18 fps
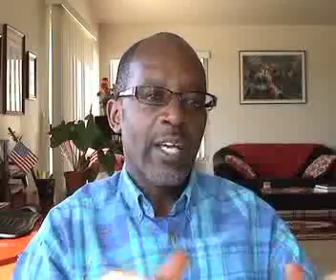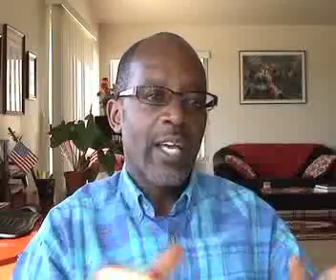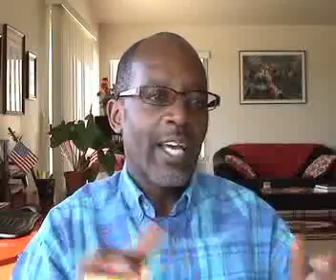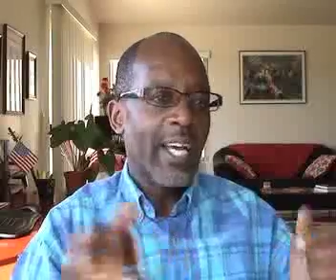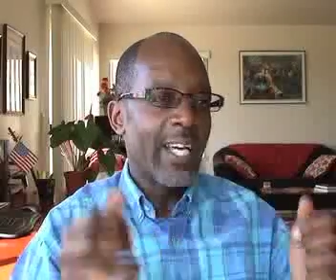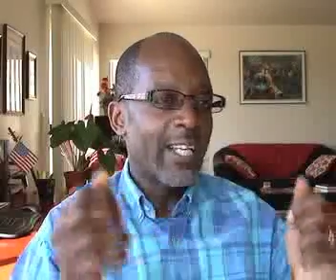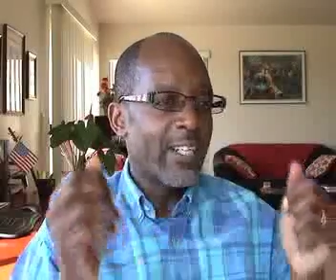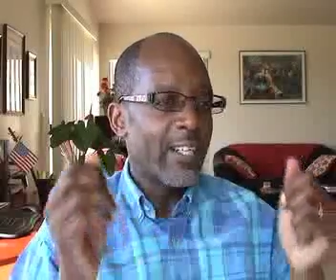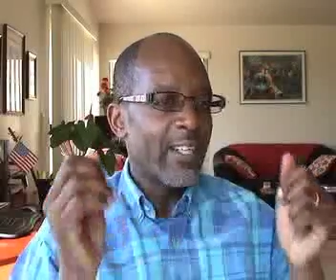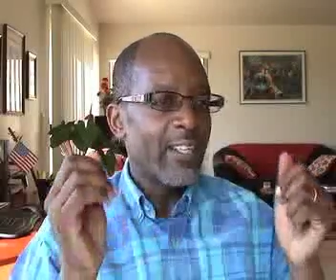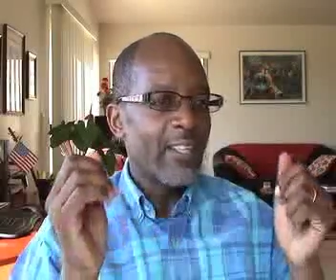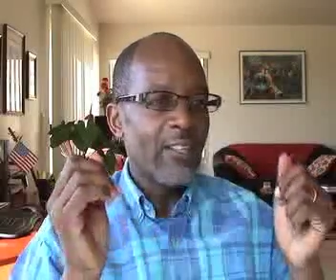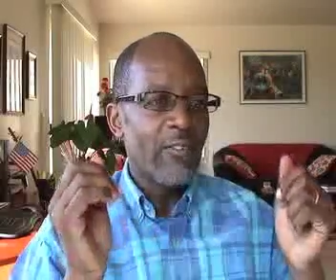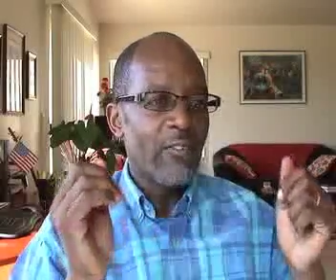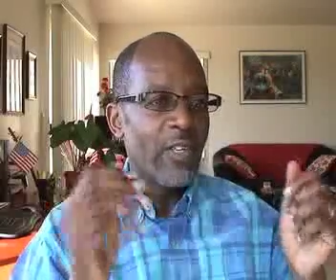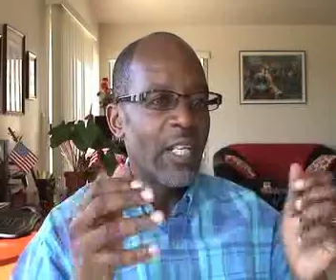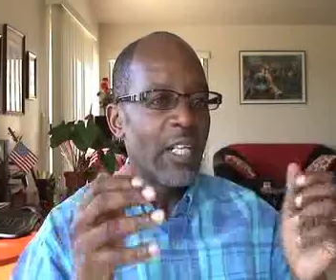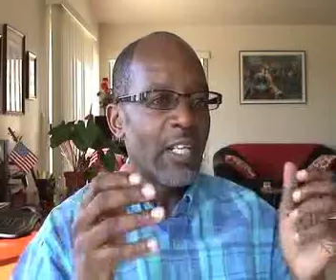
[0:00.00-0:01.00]
And
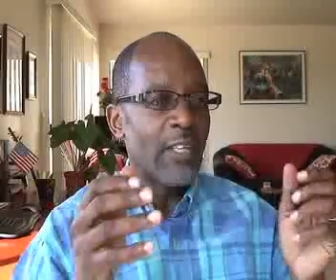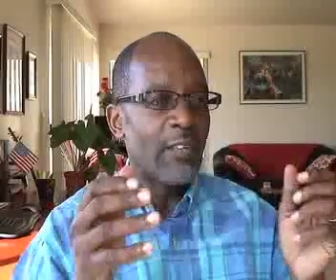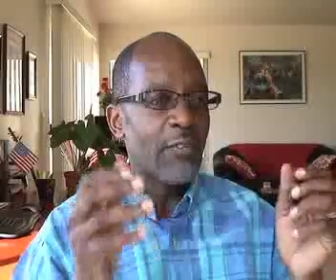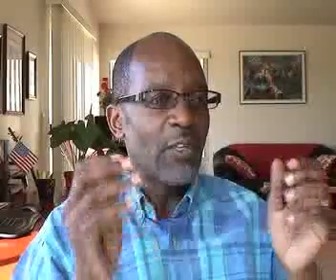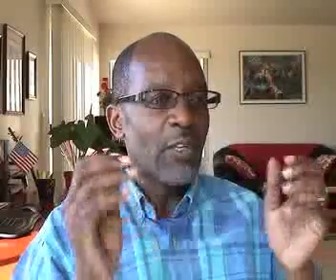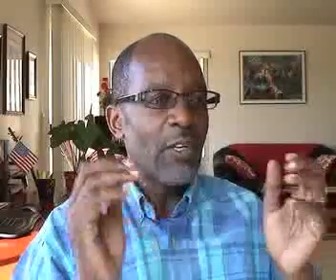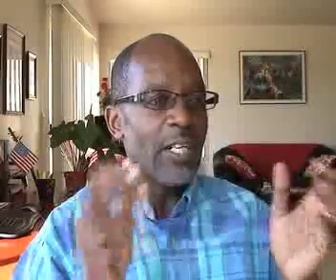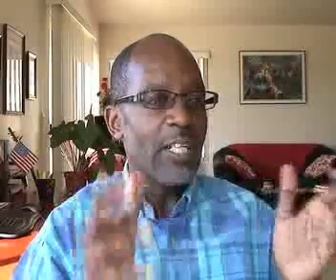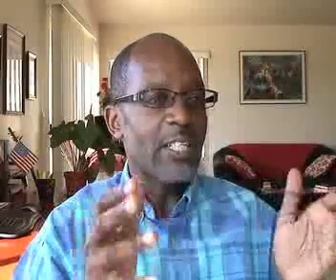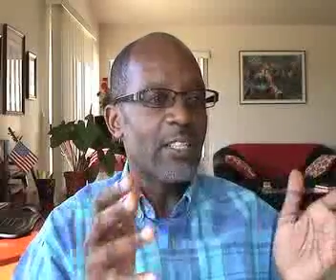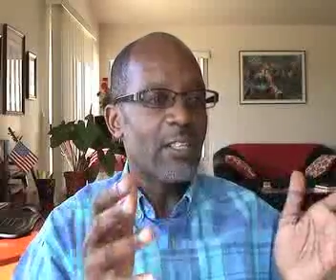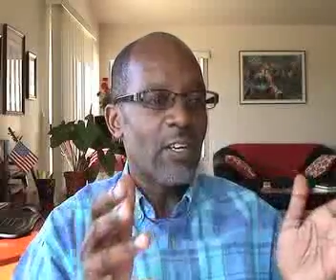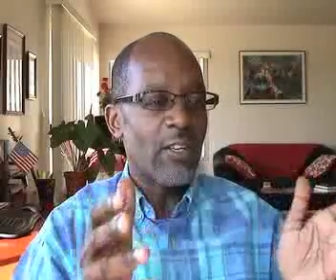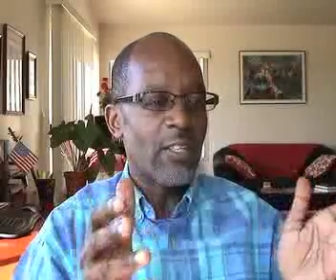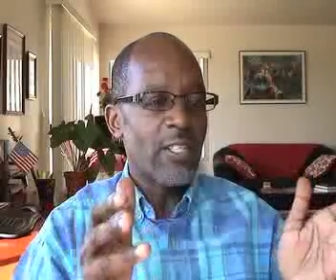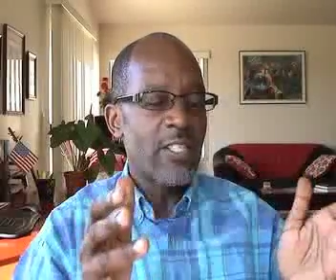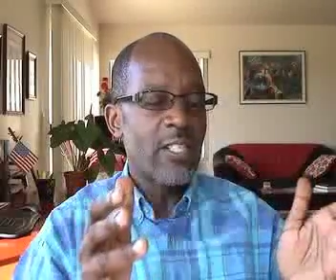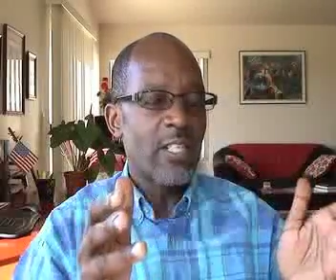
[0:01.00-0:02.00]
really, if you look at it
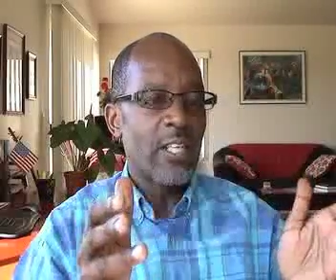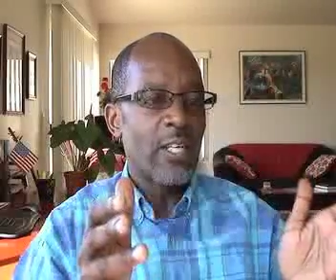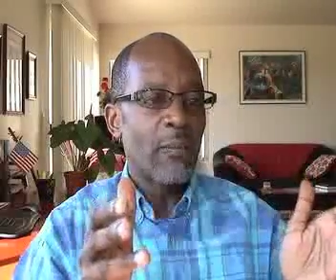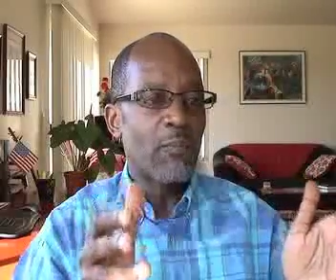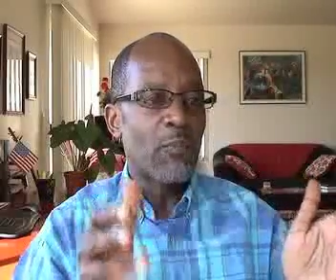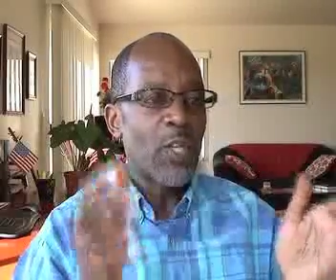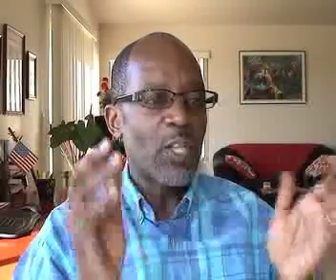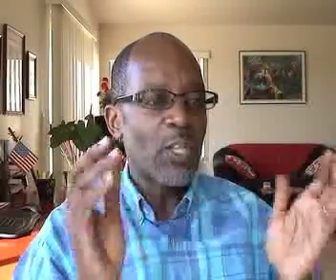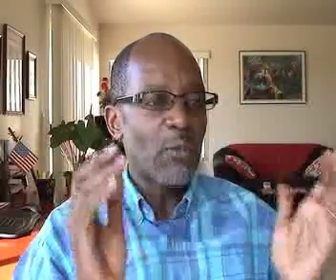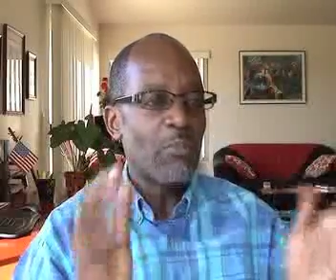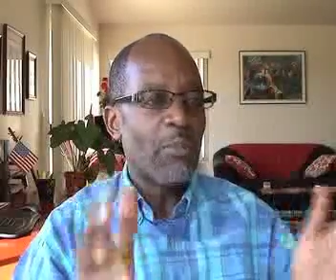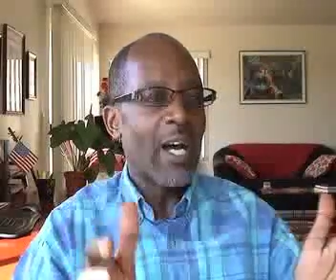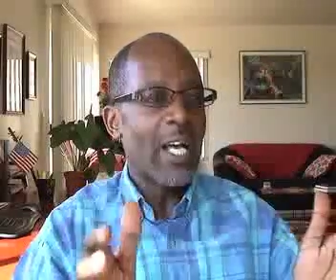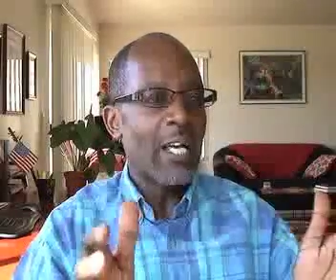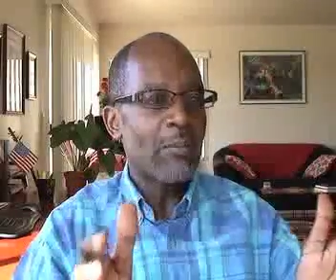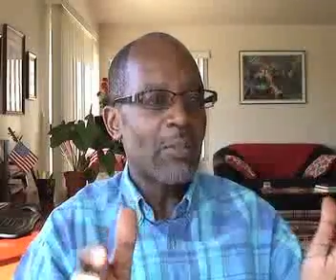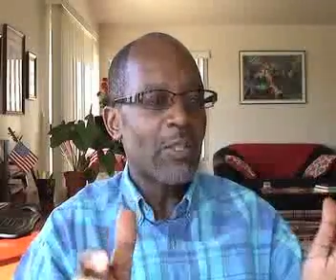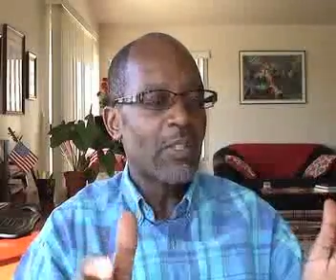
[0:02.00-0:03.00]
honestly, in the
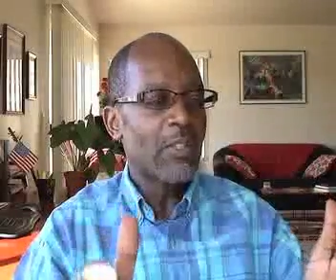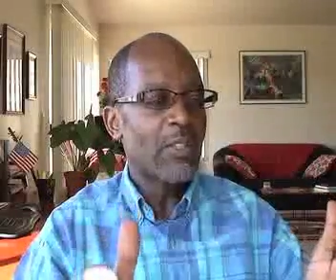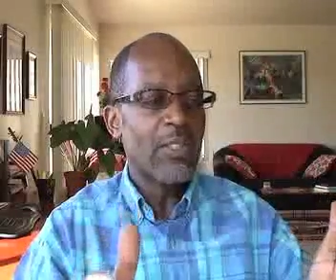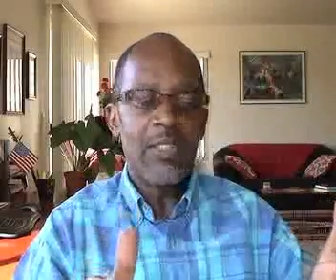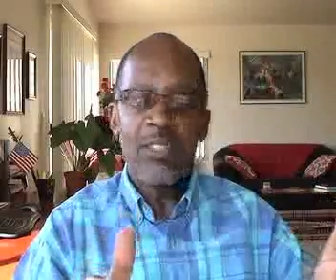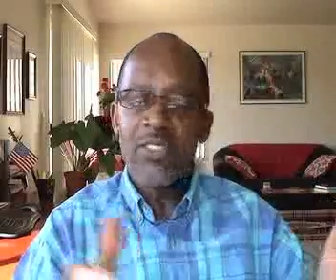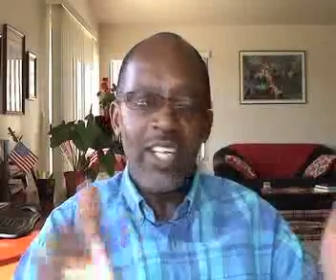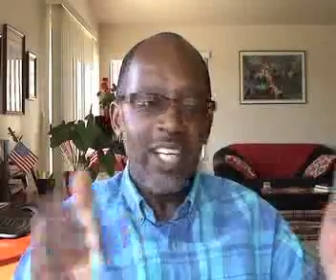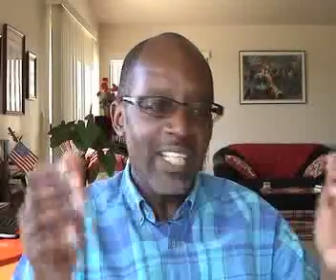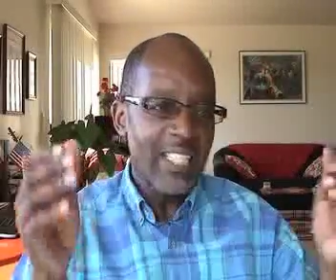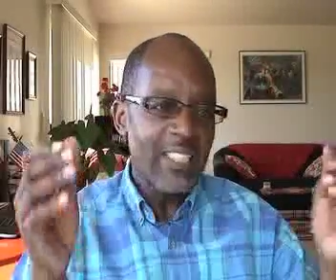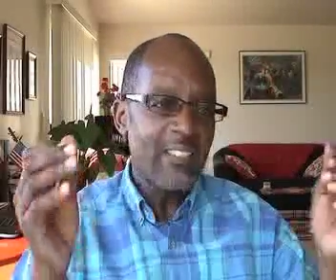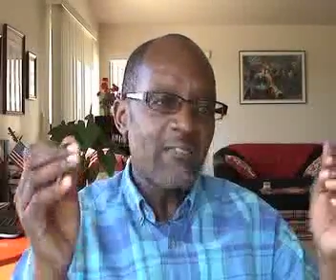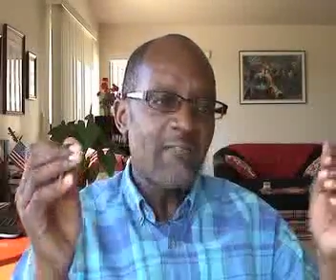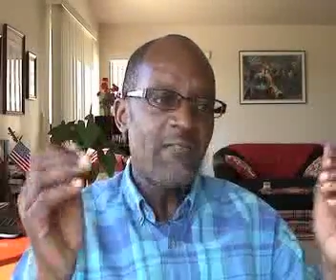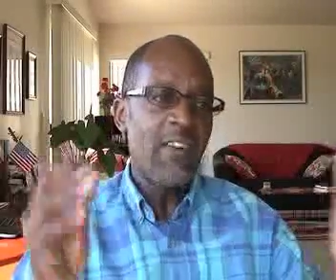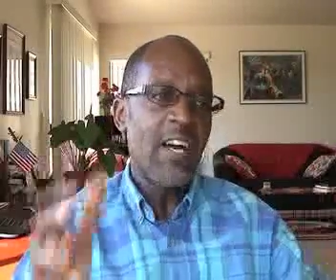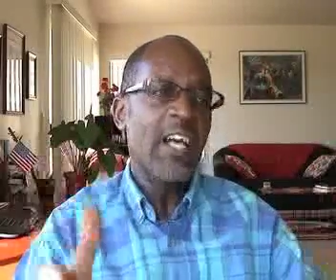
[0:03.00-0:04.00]
Bible, there
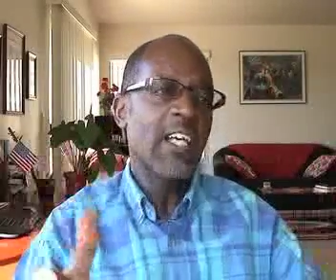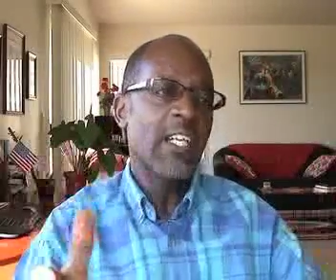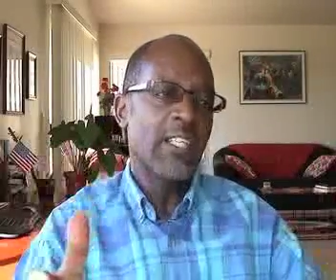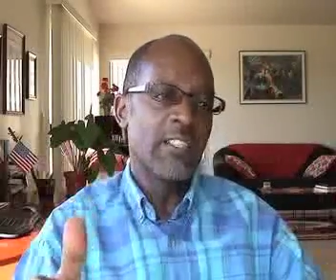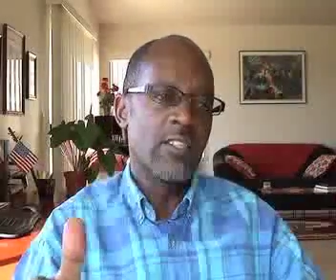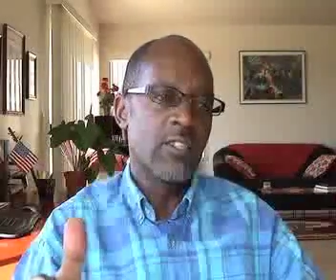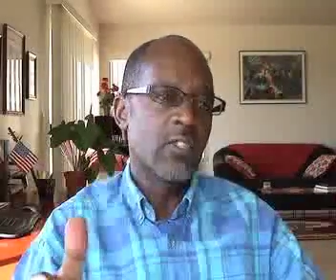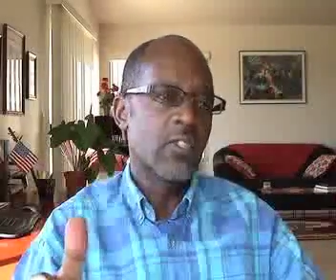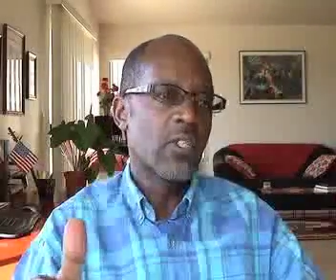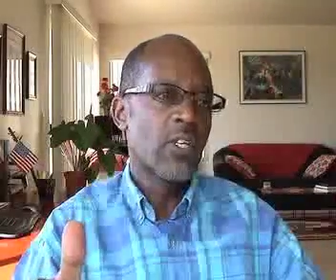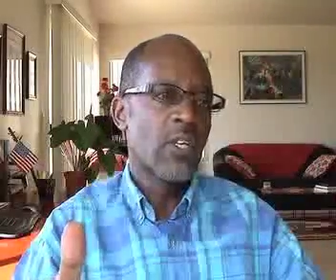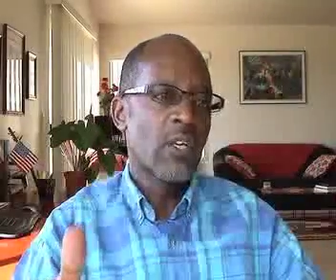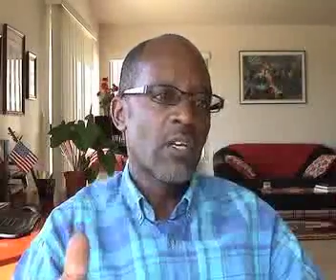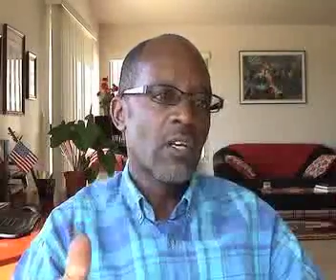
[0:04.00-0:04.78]
is violence.